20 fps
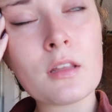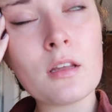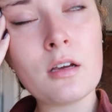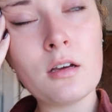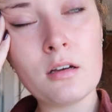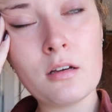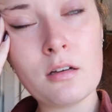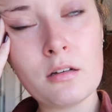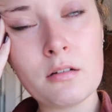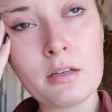
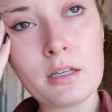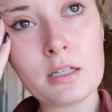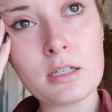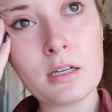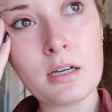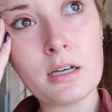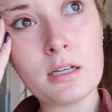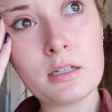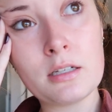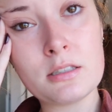oh my
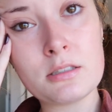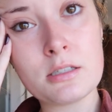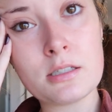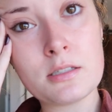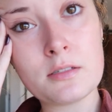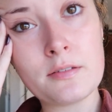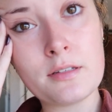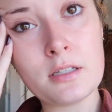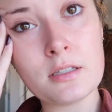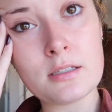God, it
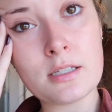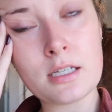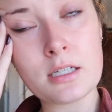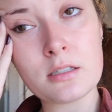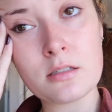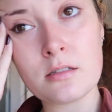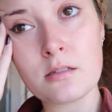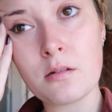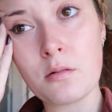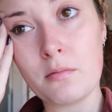just feels like
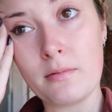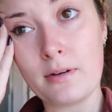so